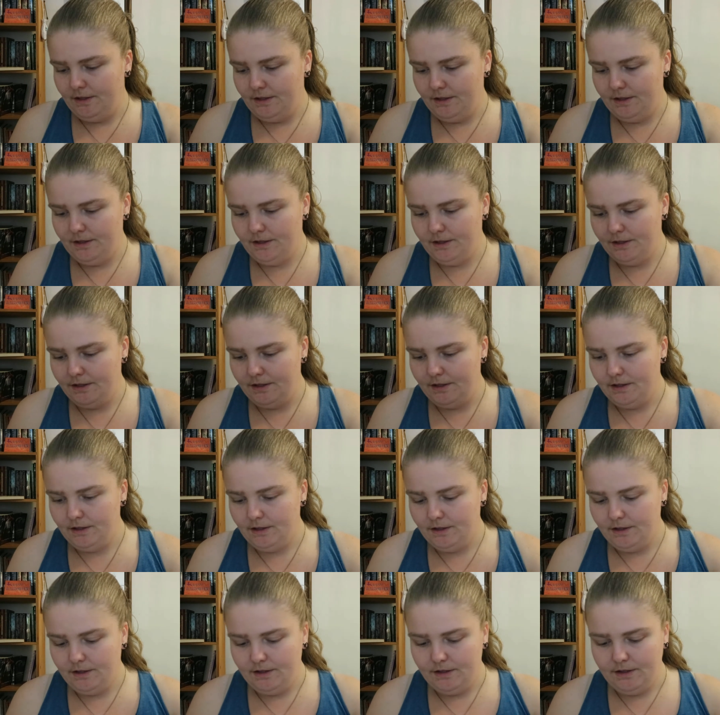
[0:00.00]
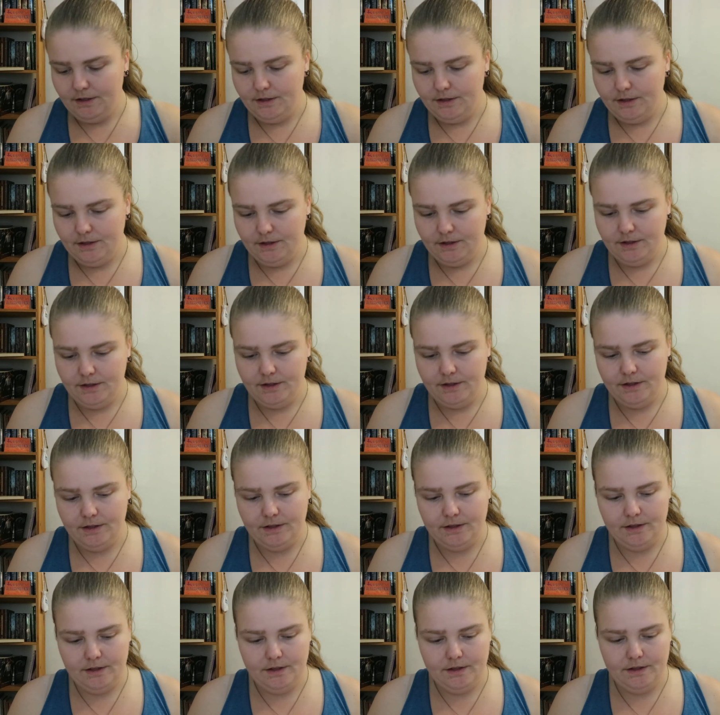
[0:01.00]

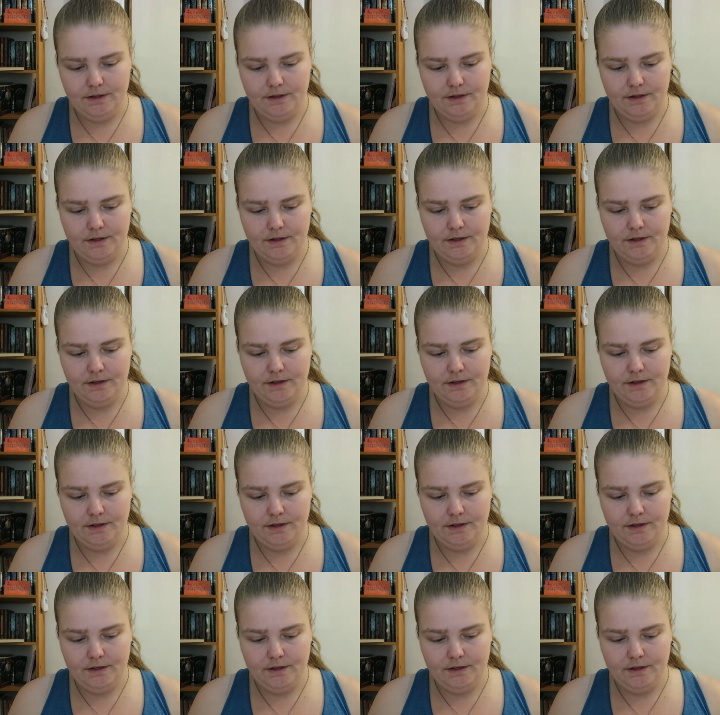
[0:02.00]
[no speech]